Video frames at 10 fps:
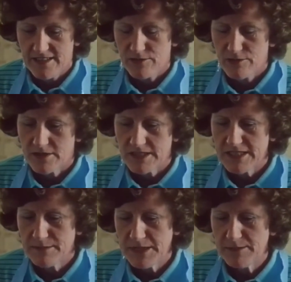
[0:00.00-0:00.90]
Well, in a
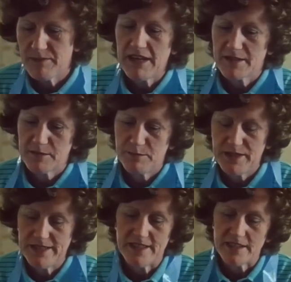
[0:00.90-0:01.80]
big black
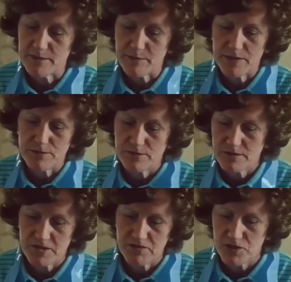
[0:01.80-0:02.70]
pit I'd been. It
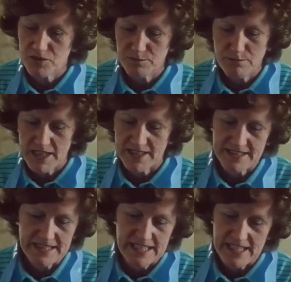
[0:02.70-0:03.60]
was full of mud
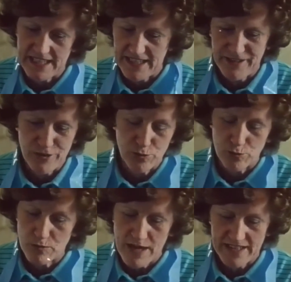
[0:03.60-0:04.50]
and clay, all
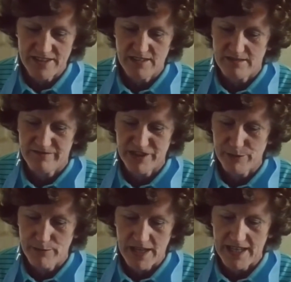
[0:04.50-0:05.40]
wet and very
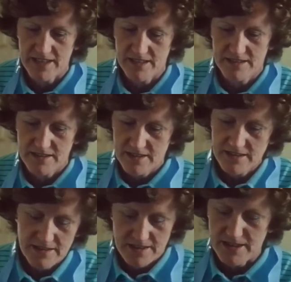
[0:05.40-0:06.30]
black.
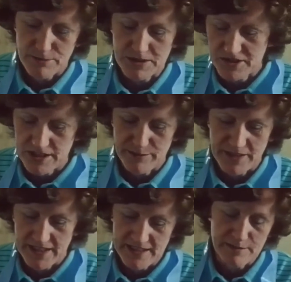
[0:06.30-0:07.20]
And I was trying to
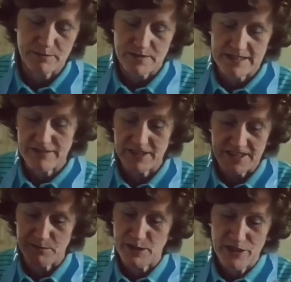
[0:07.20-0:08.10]
get up, and every
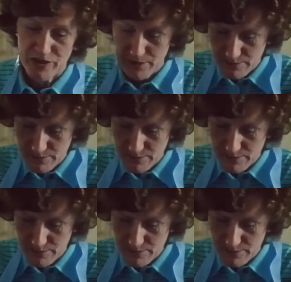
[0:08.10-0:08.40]
time I got up,